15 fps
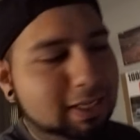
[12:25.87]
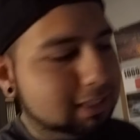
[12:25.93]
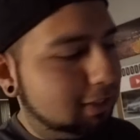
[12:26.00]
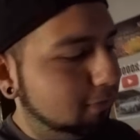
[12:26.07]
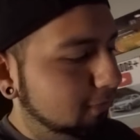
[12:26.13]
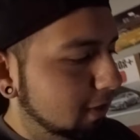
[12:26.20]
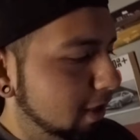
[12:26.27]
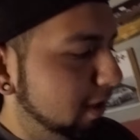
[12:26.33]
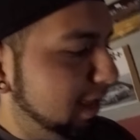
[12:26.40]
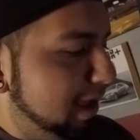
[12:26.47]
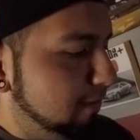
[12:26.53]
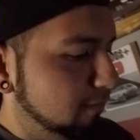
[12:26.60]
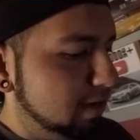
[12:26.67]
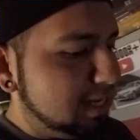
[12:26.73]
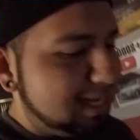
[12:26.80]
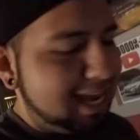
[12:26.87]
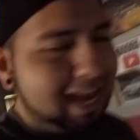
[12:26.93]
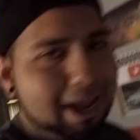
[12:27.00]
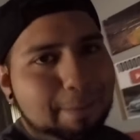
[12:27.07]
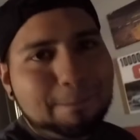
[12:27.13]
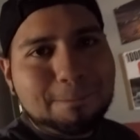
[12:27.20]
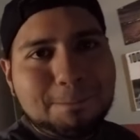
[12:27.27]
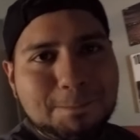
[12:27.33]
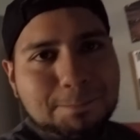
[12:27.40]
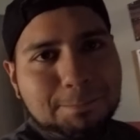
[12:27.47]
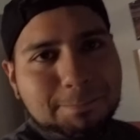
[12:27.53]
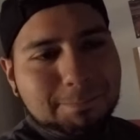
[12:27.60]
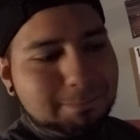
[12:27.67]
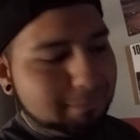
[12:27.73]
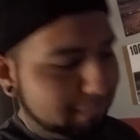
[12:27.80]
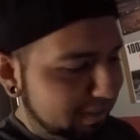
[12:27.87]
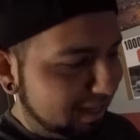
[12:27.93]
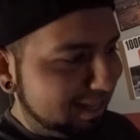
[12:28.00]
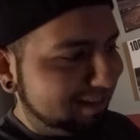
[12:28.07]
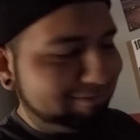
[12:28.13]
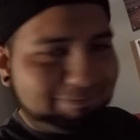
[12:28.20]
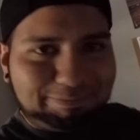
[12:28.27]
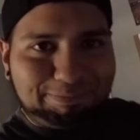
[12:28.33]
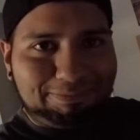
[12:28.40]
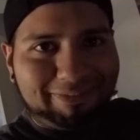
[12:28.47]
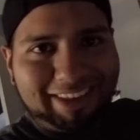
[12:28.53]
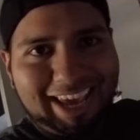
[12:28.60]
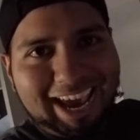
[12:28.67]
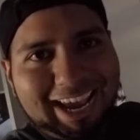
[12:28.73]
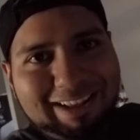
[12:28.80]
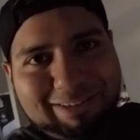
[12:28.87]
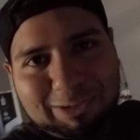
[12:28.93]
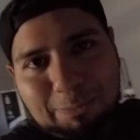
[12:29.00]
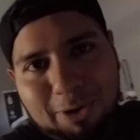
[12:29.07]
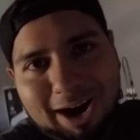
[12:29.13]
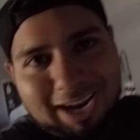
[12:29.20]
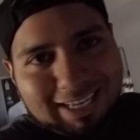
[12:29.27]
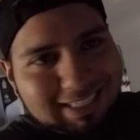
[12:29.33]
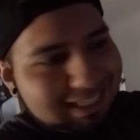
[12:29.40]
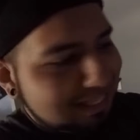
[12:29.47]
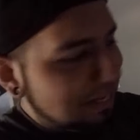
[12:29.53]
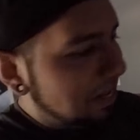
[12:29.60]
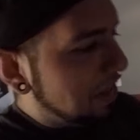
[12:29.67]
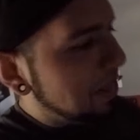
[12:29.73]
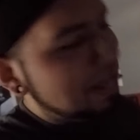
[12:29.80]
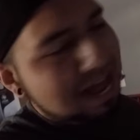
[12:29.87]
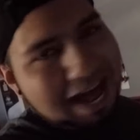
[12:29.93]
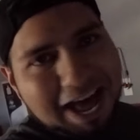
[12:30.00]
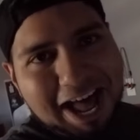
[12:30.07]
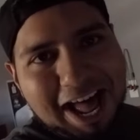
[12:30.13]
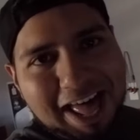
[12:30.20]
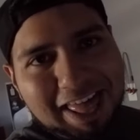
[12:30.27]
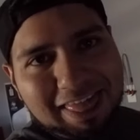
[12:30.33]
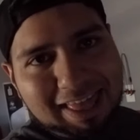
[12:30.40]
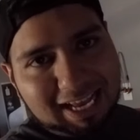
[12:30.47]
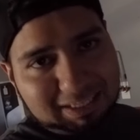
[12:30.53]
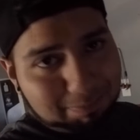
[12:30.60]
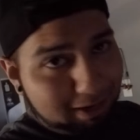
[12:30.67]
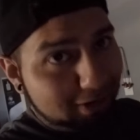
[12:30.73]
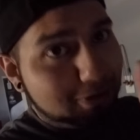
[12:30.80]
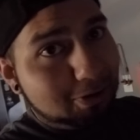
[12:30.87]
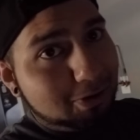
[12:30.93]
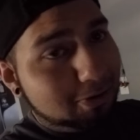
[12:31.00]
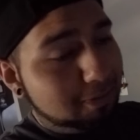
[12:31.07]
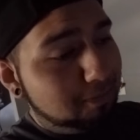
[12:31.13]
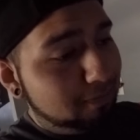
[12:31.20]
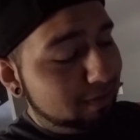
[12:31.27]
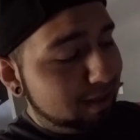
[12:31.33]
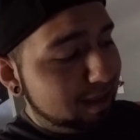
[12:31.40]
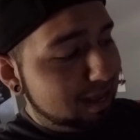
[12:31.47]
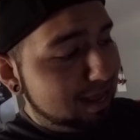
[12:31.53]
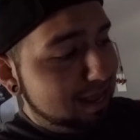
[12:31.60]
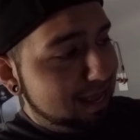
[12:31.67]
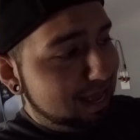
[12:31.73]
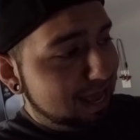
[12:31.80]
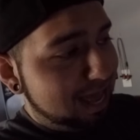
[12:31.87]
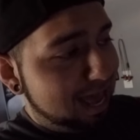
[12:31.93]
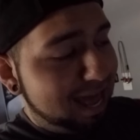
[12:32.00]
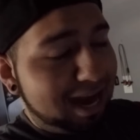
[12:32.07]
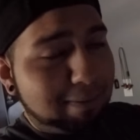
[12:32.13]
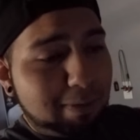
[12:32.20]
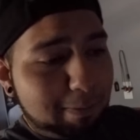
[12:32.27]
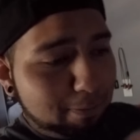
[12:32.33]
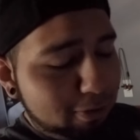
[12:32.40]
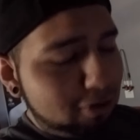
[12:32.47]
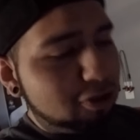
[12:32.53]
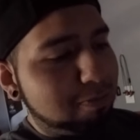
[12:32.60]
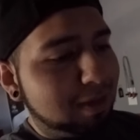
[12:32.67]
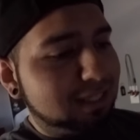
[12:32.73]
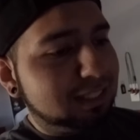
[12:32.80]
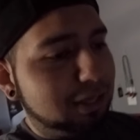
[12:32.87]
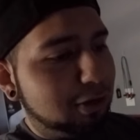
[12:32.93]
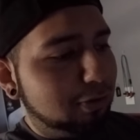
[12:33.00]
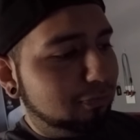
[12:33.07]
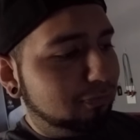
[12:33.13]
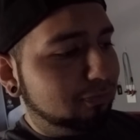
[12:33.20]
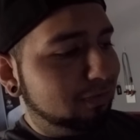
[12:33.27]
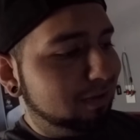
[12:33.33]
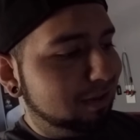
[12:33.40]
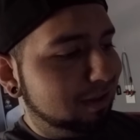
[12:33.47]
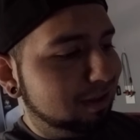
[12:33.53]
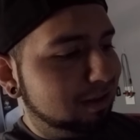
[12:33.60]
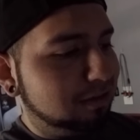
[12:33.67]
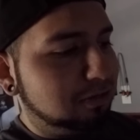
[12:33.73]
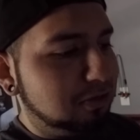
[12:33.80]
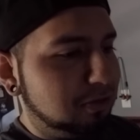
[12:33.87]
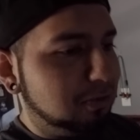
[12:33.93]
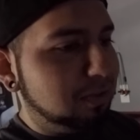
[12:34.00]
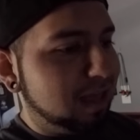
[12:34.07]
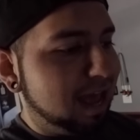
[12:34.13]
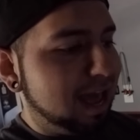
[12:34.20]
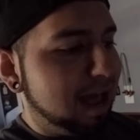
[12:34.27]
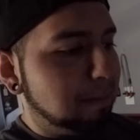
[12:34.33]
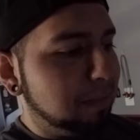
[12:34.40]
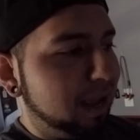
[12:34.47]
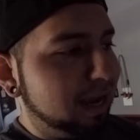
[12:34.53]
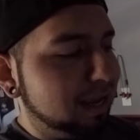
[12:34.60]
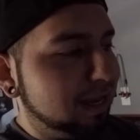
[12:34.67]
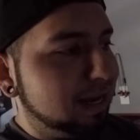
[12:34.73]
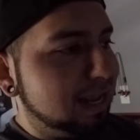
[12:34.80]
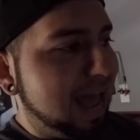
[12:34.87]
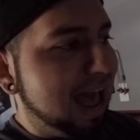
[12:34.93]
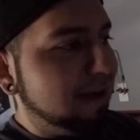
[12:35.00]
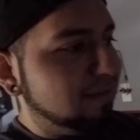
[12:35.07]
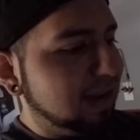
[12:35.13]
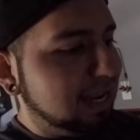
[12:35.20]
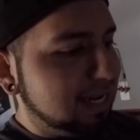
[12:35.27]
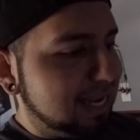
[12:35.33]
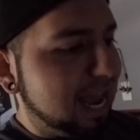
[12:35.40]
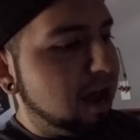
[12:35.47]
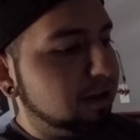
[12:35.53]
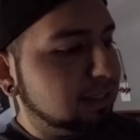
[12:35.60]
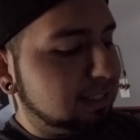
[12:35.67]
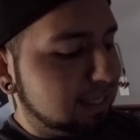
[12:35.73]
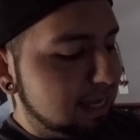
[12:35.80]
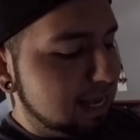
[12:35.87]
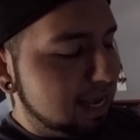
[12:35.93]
is to vlog every day. Yay, surprise. That's my goal, and I'm gonna push myself to do that. I'm not gonna have any doubts.